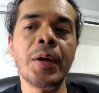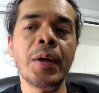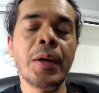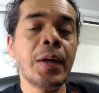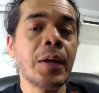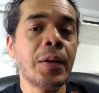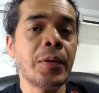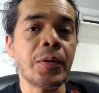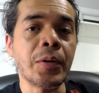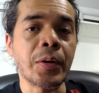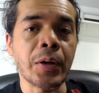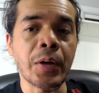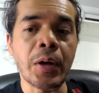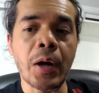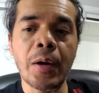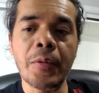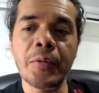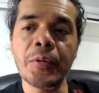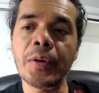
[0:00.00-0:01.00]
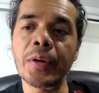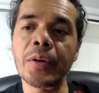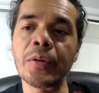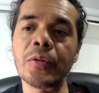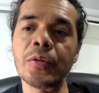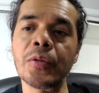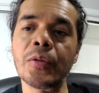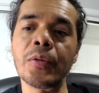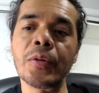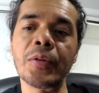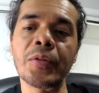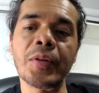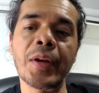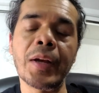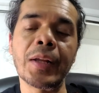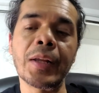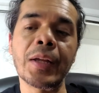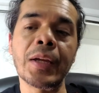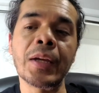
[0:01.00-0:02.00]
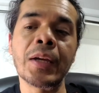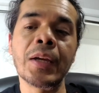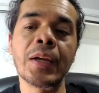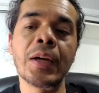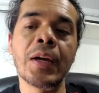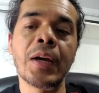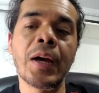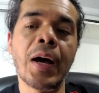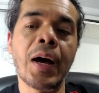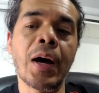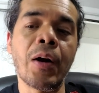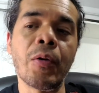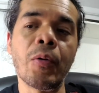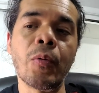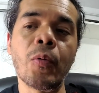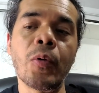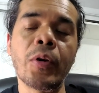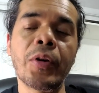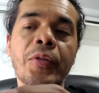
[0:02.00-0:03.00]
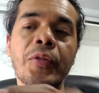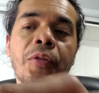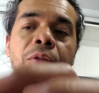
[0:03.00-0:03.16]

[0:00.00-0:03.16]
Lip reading: took it off so I can show you exactly how it works.